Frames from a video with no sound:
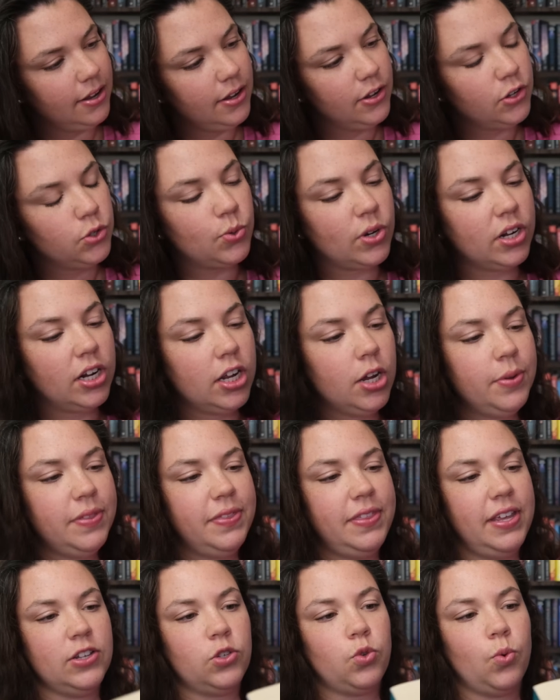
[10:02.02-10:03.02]
So we're gonna go with
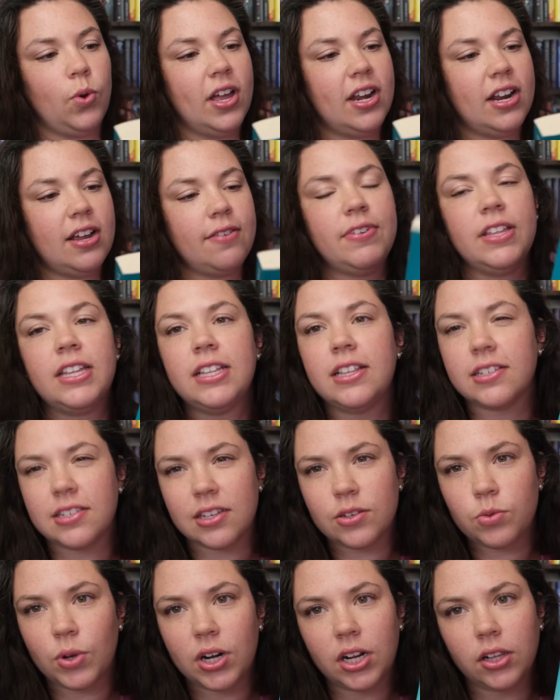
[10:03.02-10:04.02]
this one. I feel like this
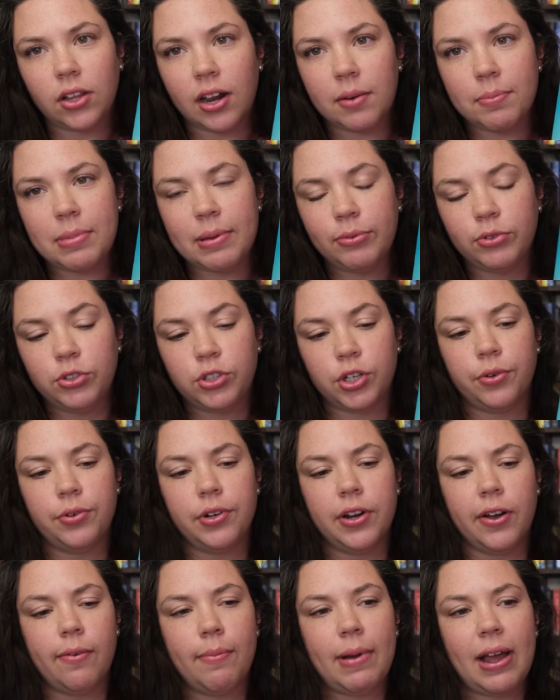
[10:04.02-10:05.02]
is one a lot of people don't
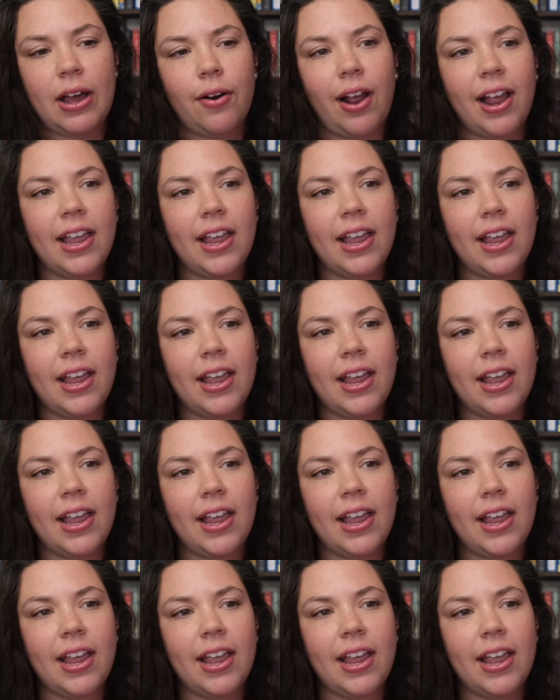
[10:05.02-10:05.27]
know about.